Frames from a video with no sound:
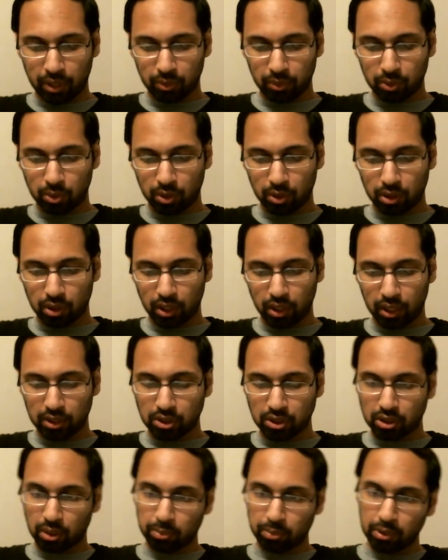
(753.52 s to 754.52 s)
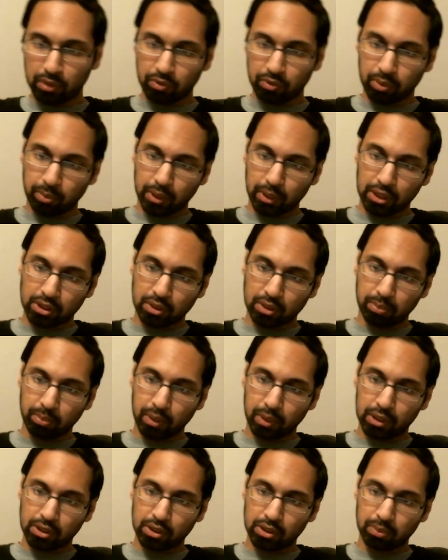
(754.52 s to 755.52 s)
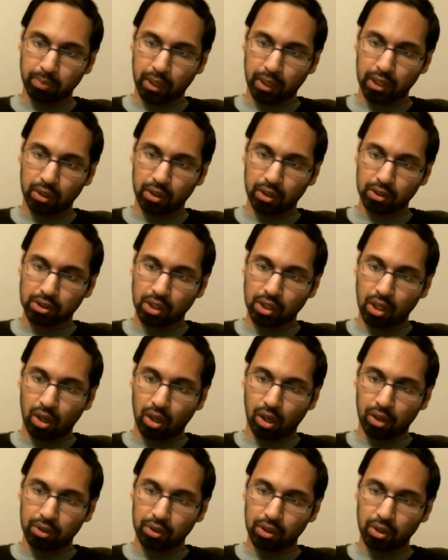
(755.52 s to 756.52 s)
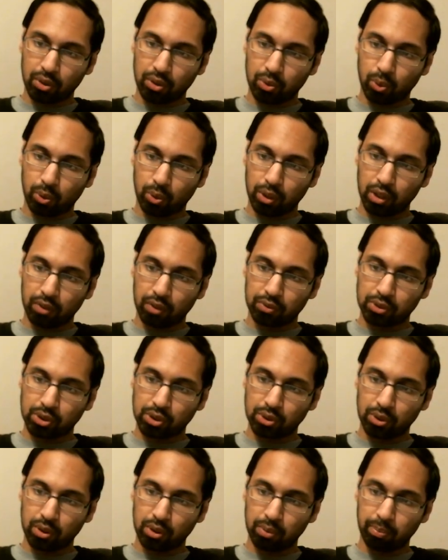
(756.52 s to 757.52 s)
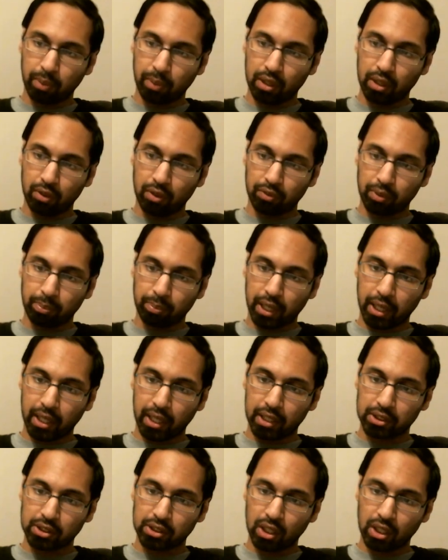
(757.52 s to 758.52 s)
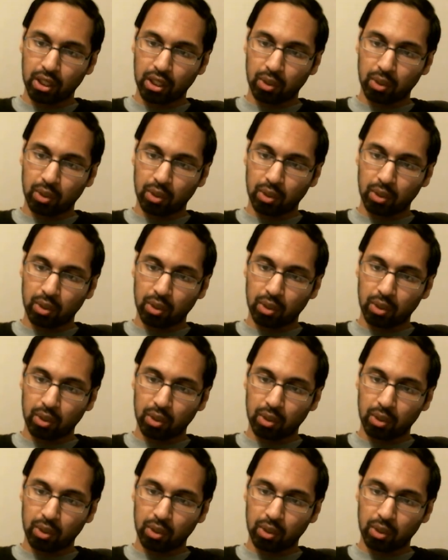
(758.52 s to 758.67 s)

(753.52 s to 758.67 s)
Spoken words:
contain some information mentioned by us on the authority of certain men of the past,